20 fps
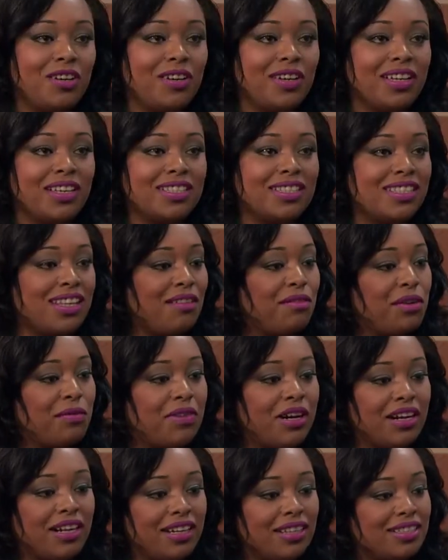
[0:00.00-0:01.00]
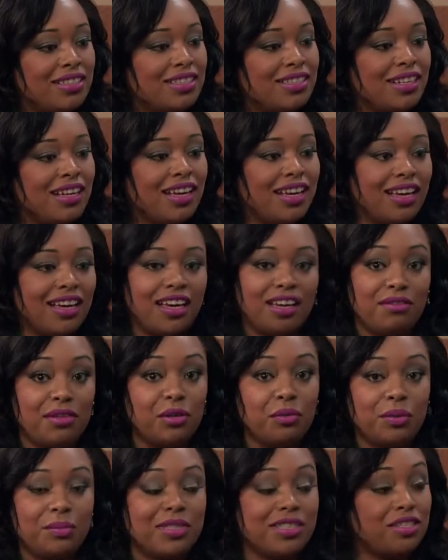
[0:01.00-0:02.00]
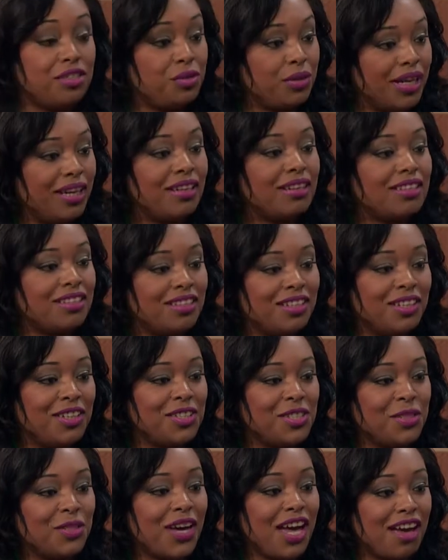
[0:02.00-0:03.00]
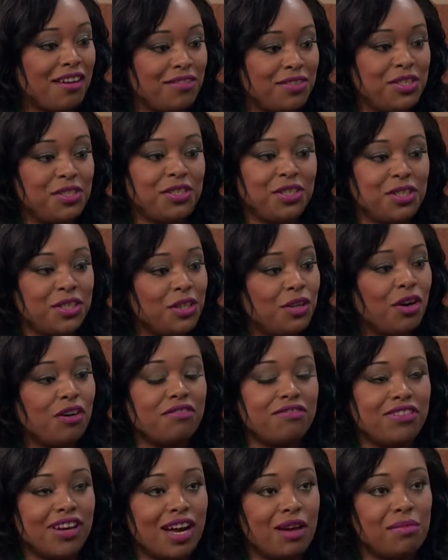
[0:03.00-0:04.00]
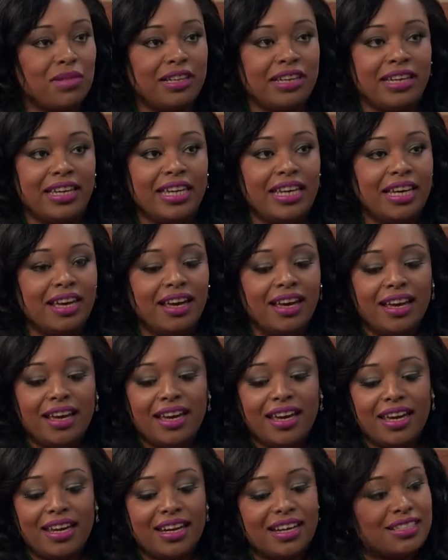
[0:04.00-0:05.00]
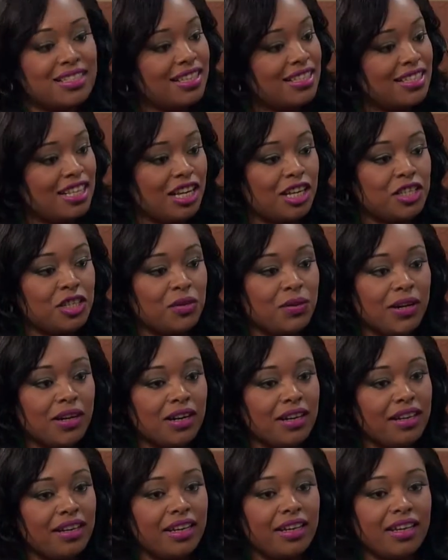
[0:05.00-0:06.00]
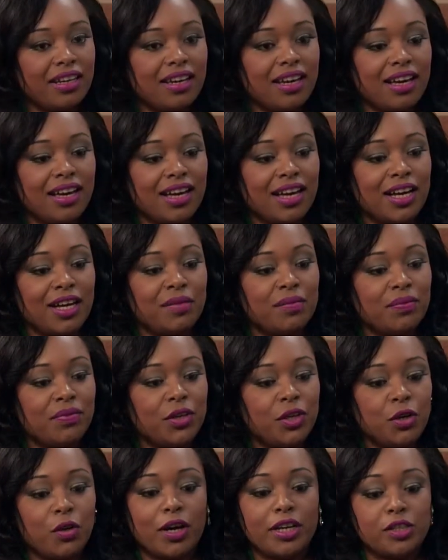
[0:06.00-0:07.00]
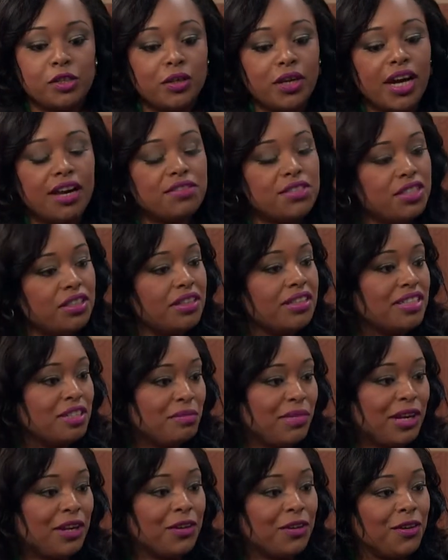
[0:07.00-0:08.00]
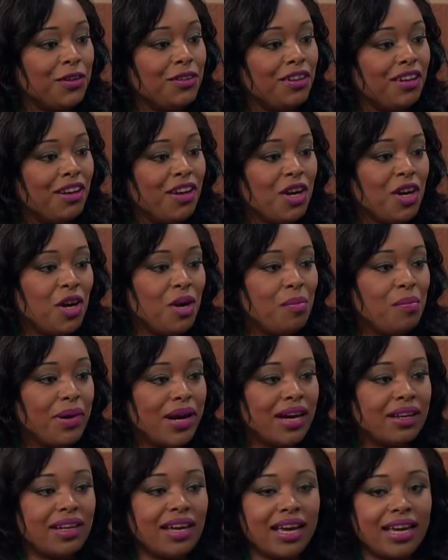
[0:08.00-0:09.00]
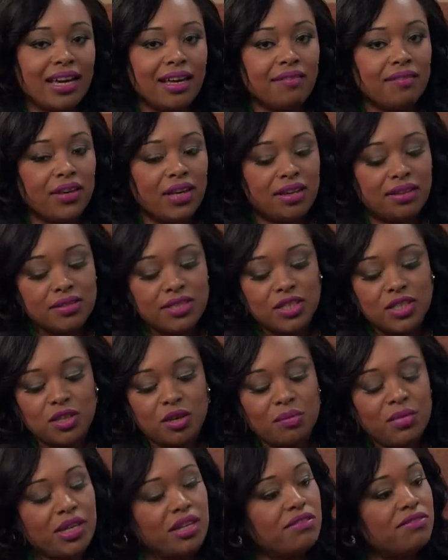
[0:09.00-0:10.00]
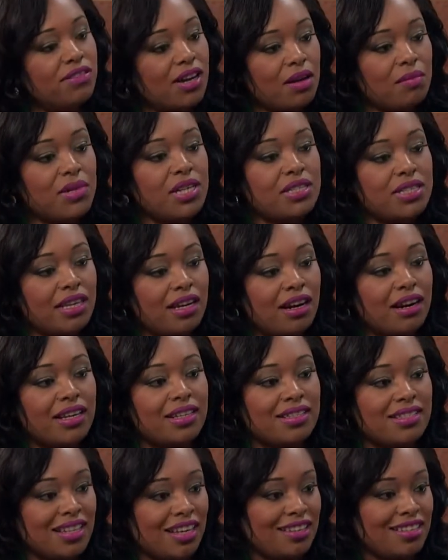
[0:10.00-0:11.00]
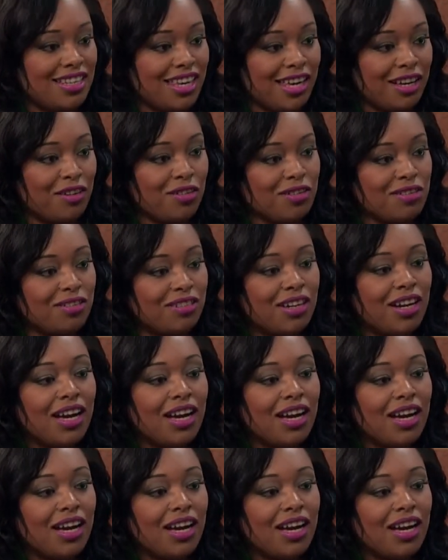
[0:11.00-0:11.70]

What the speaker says: it's every woman's dream to have, you know, your own family. And as I tell you early, you know, I don't have children of my own, but I have helped so many families here in San Diego.